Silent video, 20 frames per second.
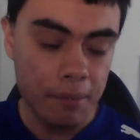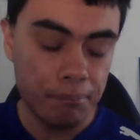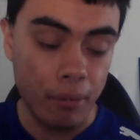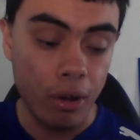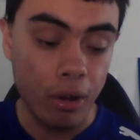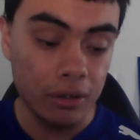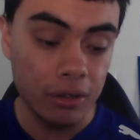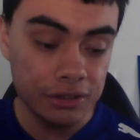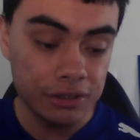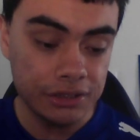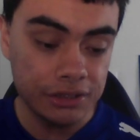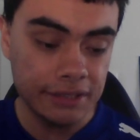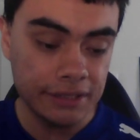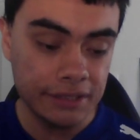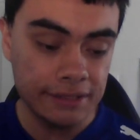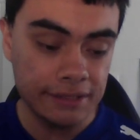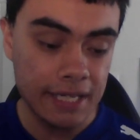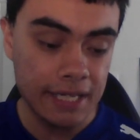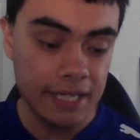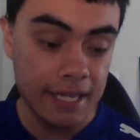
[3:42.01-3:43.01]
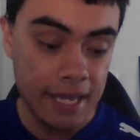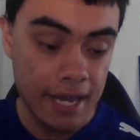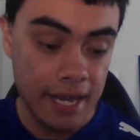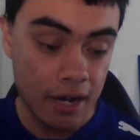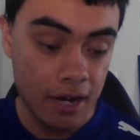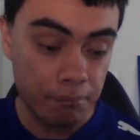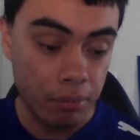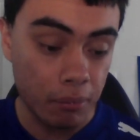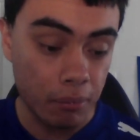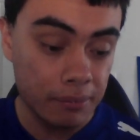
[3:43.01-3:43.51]
Apologies
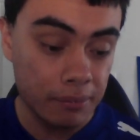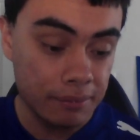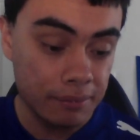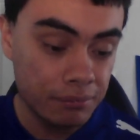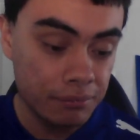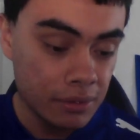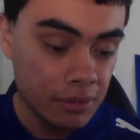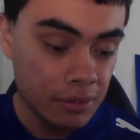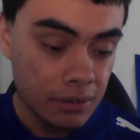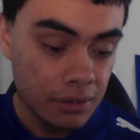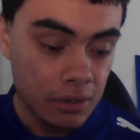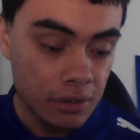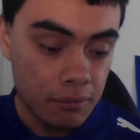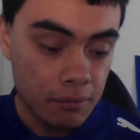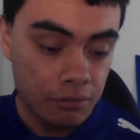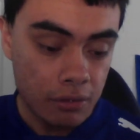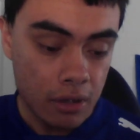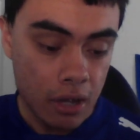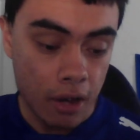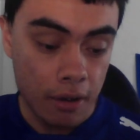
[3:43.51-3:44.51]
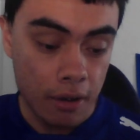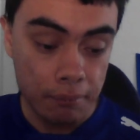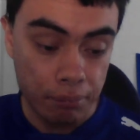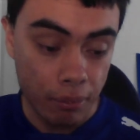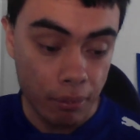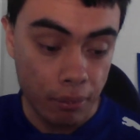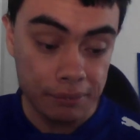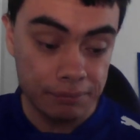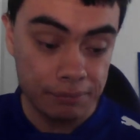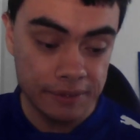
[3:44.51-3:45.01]
again. I'm probably I
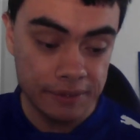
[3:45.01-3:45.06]
probably